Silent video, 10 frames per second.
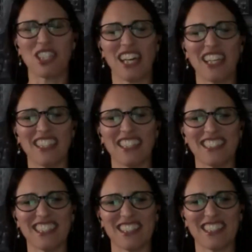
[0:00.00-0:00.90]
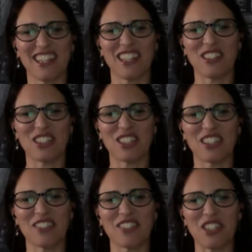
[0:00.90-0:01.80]
the editing takes a lot
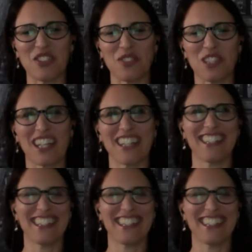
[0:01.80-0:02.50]
longer, right, Josiah? Yeah, putting